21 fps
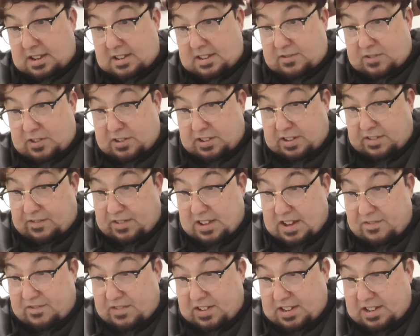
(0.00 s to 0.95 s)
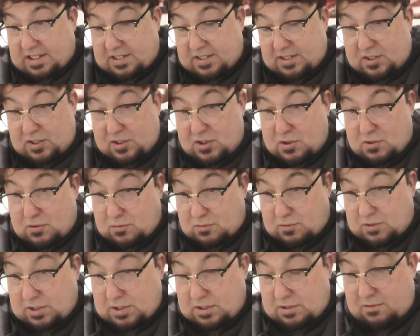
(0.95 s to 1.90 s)
It's really fluffy because it's
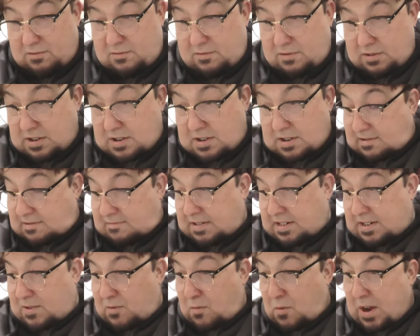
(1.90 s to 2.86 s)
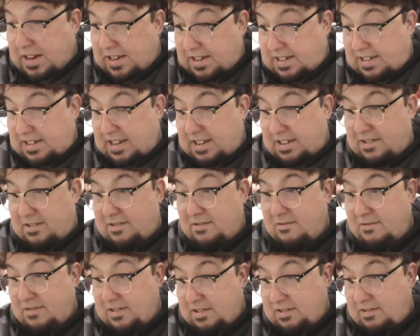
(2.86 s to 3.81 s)
new, so I'm going to wet it
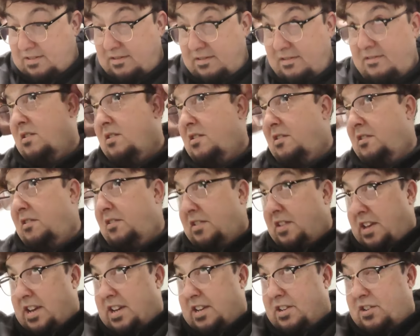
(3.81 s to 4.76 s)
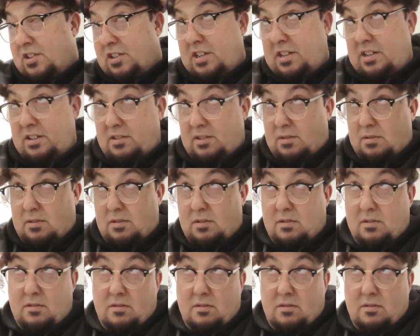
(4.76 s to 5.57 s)
down and all that jazz.